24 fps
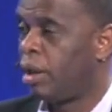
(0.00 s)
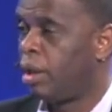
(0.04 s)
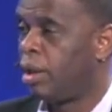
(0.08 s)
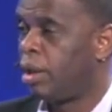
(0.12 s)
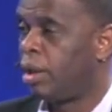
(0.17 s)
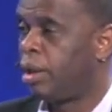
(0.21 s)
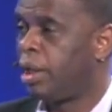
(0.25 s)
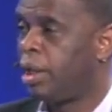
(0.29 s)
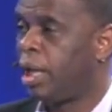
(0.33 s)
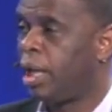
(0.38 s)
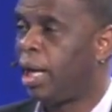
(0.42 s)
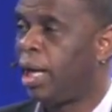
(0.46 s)

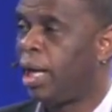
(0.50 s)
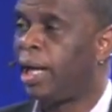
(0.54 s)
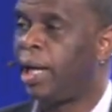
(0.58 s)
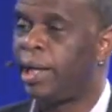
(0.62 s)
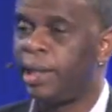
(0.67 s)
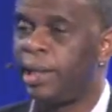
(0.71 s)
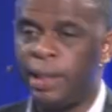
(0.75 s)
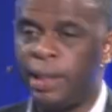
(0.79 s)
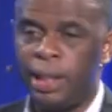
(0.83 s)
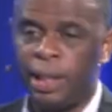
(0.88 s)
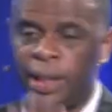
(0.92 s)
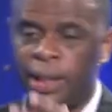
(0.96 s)

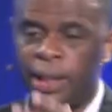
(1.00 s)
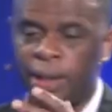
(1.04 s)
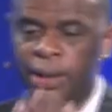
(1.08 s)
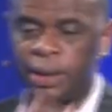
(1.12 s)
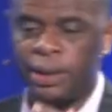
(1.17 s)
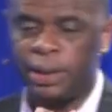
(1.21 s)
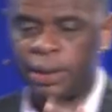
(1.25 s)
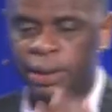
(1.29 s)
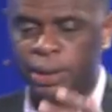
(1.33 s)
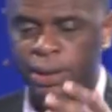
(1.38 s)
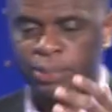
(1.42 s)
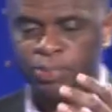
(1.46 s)
God's
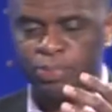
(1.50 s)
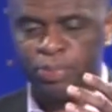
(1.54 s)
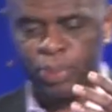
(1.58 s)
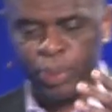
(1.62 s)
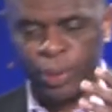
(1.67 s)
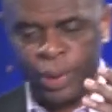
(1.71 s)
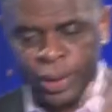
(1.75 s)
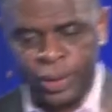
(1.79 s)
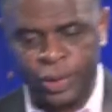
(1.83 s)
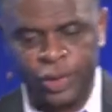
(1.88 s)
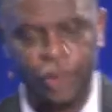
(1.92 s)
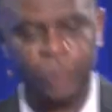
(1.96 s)

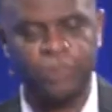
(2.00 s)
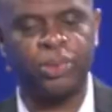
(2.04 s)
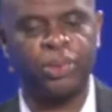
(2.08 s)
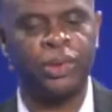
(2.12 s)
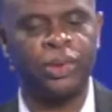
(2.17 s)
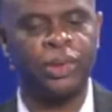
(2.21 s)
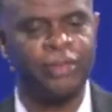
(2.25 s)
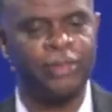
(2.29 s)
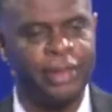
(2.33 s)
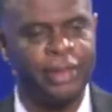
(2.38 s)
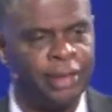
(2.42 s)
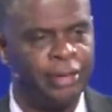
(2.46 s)
principle
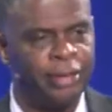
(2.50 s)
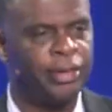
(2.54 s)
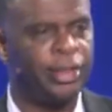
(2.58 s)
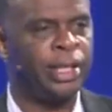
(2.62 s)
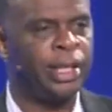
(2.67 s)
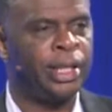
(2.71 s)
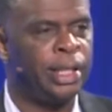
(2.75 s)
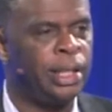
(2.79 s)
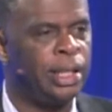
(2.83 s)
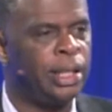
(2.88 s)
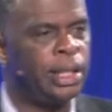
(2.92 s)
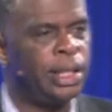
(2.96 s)
of
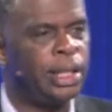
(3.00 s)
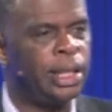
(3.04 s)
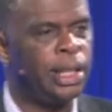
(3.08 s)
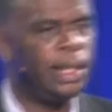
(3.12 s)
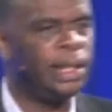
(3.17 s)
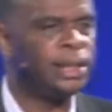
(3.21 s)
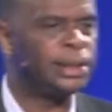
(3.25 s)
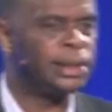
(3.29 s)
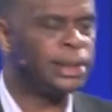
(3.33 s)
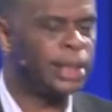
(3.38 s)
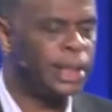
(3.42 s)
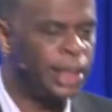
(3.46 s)
giving
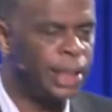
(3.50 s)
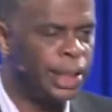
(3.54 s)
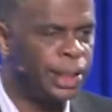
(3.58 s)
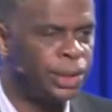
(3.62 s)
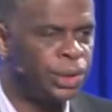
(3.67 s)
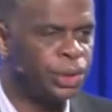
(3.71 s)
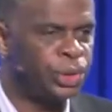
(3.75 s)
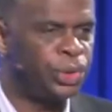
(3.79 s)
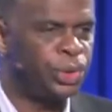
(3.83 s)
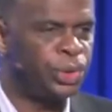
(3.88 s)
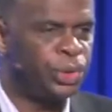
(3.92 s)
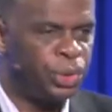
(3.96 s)
is
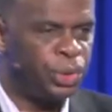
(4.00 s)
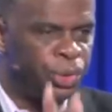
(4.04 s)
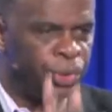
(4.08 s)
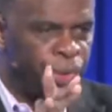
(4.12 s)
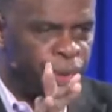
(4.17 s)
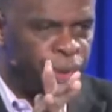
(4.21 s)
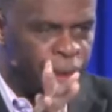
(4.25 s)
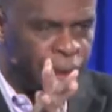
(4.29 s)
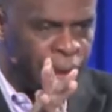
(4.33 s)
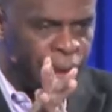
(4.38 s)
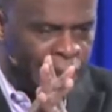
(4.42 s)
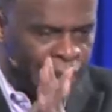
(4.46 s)
linked to
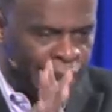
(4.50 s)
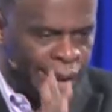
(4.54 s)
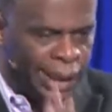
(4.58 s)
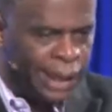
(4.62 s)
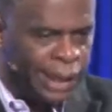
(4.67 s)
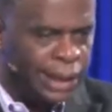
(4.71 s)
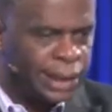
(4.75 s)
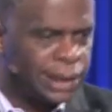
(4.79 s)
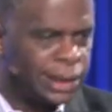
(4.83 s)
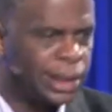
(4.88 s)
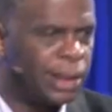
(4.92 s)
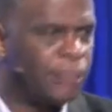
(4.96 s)

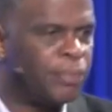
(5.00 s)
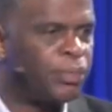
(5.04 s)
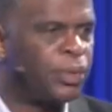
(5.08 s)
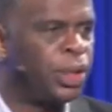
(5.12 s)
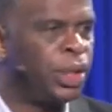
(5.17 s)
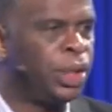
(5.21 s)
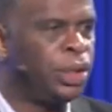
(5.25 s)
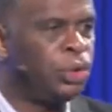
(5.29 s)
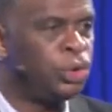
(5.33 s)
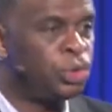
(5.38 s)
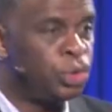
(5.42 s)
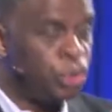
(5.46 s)
getting
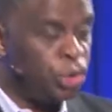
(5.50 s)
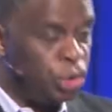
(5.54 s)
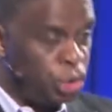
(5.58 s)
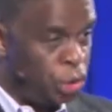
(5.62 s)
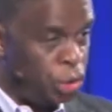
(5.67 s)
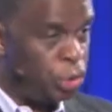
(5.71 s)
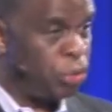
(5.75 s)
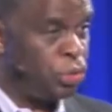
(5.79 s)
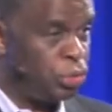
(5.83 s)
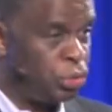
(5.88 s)
something to you.